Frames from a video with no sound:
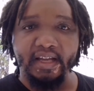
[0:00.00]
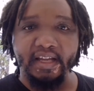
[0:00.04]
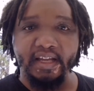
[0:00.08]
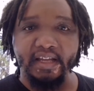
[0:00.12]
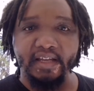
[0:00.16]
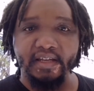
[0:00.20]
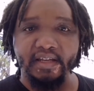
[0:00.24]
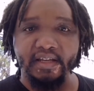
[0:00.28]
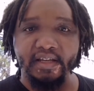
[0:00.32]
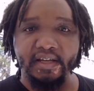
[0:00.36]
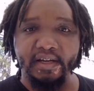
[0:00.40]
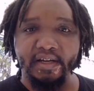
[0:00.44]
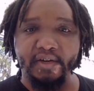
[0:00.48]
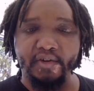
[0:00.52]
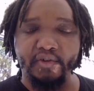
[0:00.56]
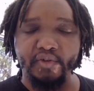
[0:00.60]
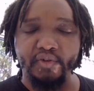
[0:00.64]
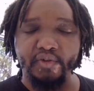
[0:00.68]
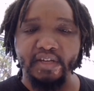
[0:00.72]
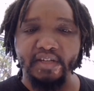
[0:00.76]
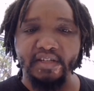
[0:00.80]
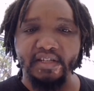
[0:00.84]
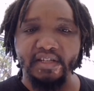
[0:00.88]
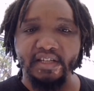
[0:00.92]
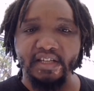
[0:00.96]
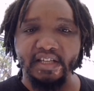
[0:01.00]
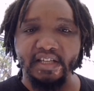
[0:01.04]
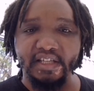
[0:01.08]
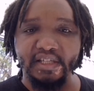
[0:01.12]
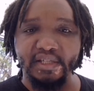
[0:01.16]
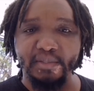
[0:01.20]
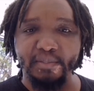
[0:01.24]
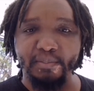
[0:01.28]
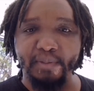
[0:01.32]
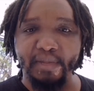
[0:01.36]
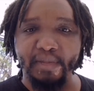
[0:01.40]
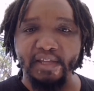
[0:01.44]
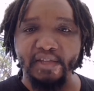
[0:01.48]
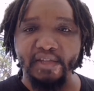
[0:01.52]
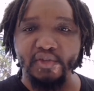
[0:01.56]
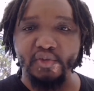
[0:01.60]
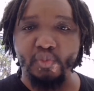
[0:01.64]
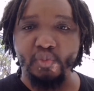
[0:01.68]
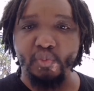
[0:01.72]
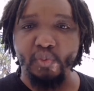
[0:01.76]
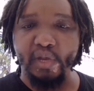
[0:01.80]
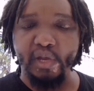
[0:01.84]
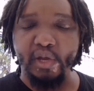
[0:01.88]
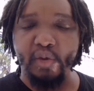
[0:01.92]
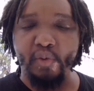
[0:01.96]
in creating a space
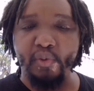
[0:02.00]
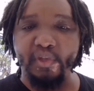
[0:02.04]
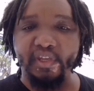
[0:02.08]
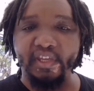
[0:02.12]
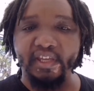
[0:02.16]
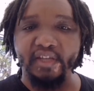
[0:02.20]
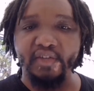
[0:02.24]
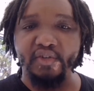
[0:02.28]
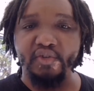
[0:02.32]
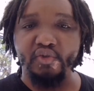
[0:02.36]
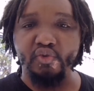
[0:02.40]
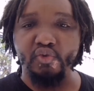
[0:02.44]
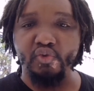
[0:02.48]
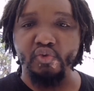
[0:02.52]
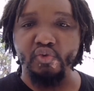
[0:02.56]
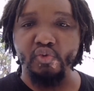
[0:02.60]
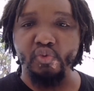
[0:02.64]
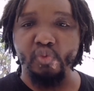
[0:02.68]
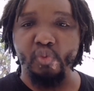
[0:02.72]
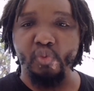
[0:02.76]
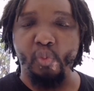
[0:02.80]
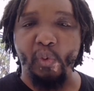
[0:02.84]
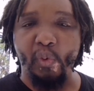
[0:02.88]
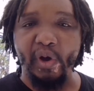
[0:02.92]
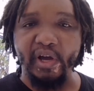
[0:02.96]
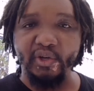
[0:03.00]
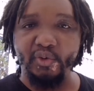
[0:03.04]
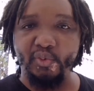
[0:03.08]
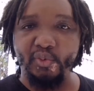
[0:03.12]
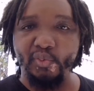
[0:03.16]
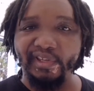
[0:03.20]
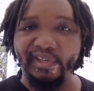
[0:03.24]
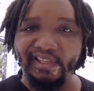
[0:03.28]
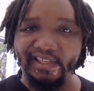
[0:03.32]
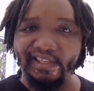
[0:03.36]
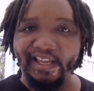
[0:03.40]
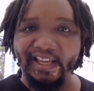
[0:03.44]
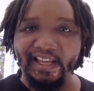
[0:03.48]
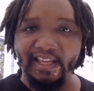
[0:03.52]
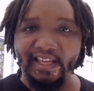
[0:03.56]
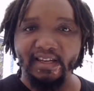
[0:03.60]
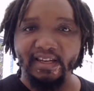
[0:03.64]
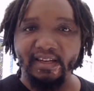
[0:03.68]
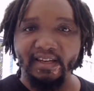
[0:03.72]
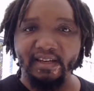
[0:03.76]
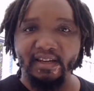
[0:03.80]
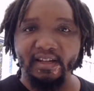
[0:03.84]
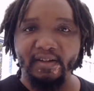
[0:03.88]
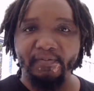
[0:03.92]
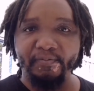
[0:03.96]
where we can do what we can
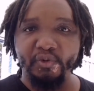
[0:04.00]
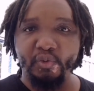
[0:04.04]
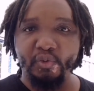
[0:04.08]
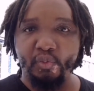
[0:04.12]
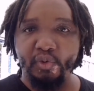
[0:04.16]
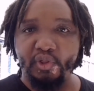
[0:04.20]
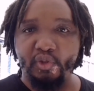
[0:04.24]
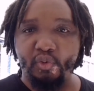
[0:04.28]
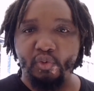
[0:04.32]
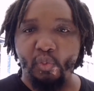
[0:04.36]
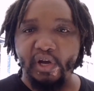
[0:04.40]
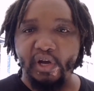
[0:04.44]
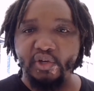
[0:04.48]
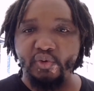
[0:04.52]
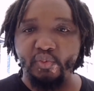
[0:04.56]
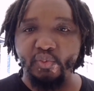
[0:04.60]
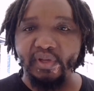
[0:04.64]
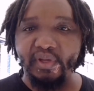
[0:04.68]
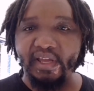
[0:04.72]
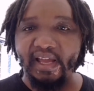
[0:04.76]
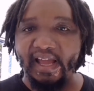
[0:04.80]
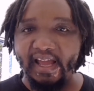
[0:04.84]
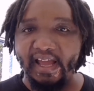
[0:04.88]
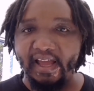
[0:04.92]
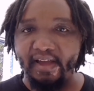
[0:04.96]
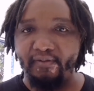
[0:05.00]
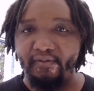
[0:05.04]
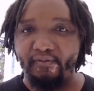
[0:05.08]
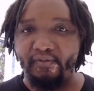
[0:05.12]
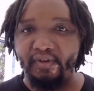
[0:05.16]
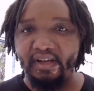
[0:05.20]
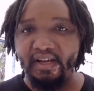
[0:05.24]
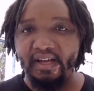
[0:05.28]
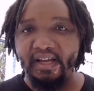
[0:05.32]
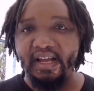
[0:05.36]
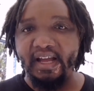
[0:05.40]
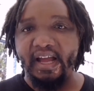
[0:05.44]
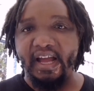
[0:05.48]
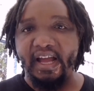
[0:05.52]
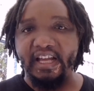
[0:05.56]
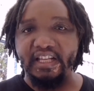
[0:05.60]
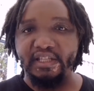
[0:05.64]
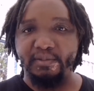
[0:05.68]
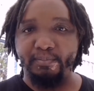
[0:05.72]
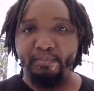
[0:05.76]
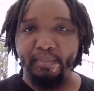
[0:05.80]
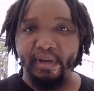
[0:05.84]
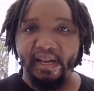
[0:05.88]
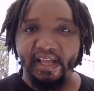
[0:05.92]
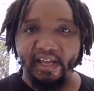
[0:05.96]
with what we have as
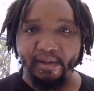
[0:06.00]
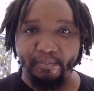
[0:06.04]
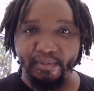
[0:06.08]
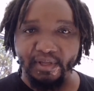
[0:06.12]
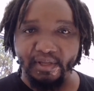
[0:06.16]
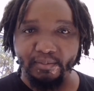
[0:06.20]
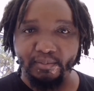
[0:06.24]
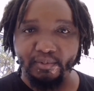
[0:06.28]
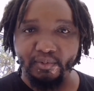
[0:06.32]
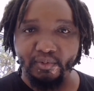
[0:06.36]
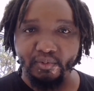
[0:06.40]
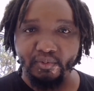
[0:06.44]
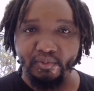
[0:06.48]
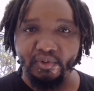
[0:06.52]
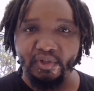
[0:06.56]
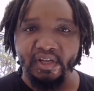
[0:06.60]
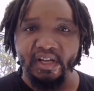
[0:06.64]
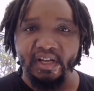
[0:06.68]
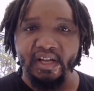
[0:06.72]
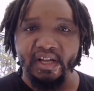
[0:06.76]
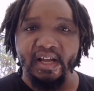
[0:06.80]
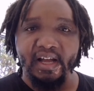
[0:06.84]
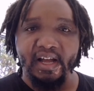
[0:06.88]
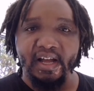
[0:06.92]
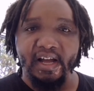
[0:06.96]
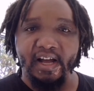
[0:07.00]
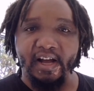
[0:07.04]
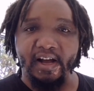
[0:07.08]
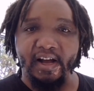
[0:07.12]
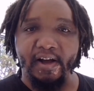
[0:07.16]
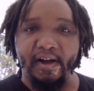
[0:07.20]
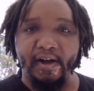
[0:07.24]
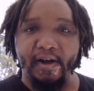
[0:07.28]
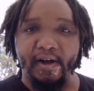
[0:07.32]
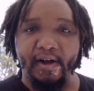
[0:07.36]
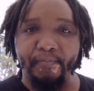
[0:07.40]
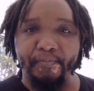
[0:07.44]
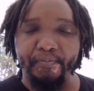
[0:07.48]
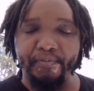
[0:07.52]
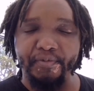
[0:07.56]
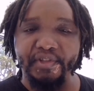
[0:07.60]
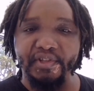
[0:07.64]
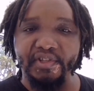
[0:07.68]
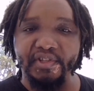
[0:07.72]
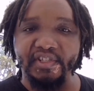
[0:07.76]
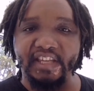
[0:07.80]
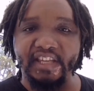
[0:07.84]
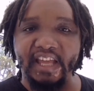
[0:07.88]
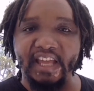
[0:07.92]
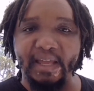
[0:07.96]
Black people.
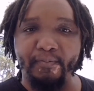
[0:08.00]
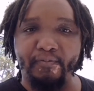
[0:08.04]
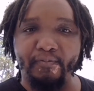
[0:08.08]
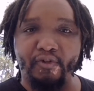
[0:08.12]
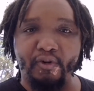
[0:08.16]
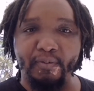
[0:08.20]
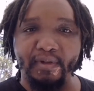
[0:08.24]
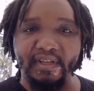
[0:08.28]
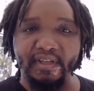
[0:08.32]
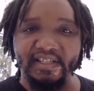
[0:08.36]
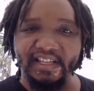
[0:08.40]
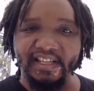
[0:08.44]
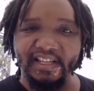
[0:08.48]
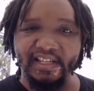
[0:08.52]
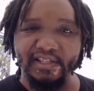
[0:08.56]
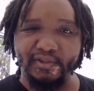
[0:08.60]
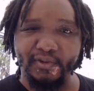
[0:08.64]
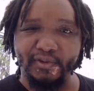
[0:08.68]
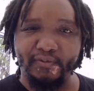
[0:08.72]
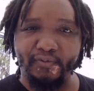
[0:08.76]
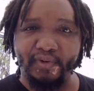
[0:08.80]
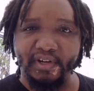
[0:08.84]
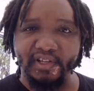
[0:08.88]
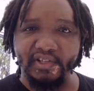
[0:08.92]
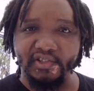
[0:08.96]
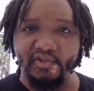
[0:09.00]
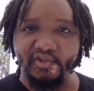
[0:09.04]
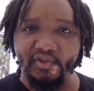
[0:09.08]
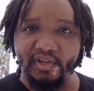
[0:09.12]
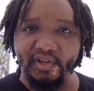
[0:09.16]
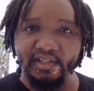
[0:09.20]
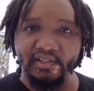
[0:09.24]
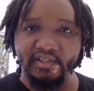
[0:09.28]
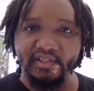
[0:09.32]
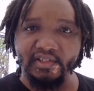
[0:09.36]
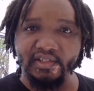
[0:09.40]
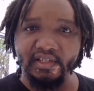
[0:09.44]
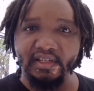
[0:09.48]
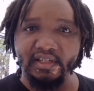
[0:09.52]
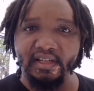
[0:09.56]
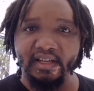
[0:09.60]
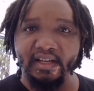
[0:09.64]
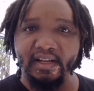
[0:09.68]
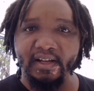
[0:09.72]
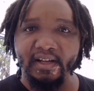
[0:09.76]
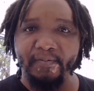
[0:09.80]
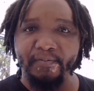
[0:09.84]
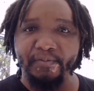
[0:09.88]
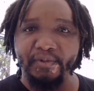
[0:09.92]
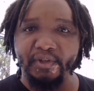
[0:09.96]
This came from a sense of frustration,
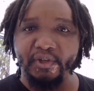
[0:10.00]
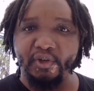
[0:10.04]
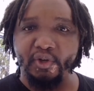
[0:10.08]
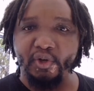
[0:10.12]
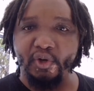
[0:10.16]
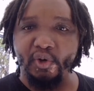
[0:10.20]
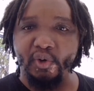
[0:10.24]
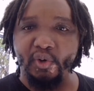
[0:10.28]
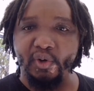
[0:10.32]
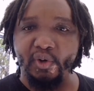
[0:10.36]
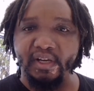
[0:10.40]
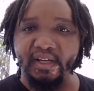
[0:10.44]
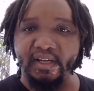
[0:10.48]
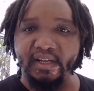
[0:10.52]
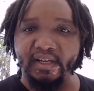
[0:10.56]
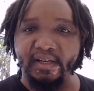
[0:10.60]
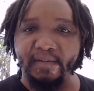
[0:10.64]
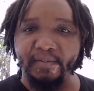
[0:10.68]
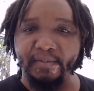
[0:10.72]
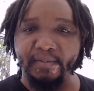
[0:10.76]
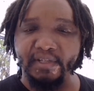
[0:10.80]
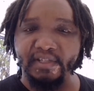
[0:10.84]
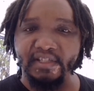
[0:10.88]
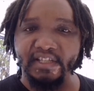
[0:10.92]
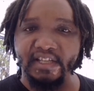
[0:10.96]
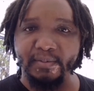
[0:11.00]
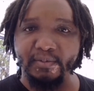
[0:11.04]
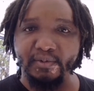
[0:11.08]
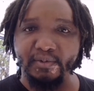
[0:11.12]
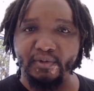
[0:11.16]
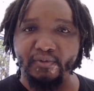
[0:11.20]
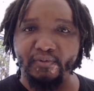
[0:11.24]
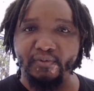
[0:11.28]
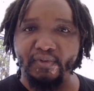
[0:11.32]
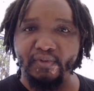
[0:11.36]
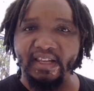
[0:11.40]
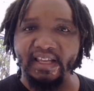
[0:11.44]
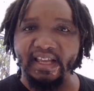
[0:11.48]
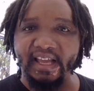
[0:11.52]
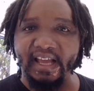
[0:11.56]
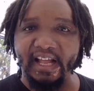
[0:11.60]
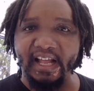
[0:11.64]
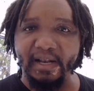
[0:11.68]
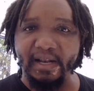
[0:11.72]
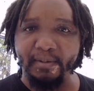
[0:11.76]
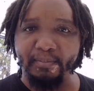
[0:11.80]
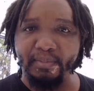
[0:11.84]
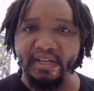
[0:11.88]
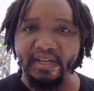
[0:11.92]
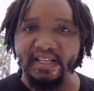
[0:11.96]
in terms of feeling
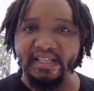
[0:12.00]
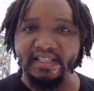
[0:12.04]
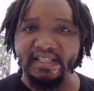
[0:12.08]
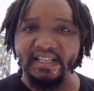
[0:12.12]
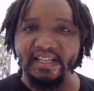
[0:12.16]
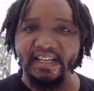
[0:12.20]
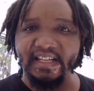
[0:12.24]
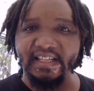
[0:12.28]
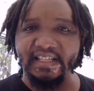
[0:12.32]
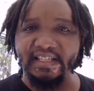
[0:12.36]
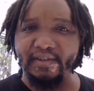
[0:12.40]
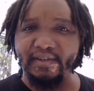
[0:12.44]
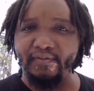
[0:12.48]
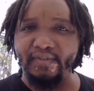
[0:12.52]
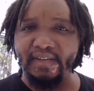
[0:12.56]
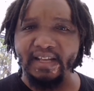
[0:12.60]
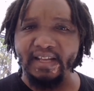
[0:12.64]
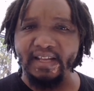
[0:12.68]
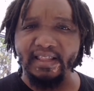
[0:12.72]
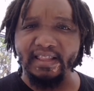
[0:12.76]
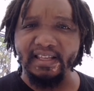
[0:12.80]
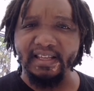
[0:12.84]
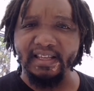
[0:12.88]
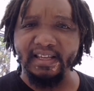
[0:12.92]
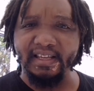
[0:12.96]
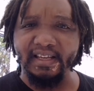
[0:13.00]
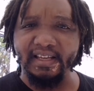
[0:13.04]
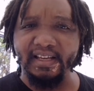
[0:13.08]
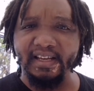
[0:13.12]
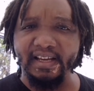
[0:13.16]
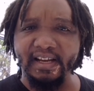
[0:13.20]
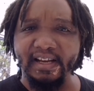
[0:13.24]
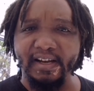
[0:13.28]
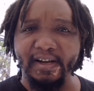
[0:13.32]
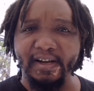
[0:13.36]
helpless and as if nothing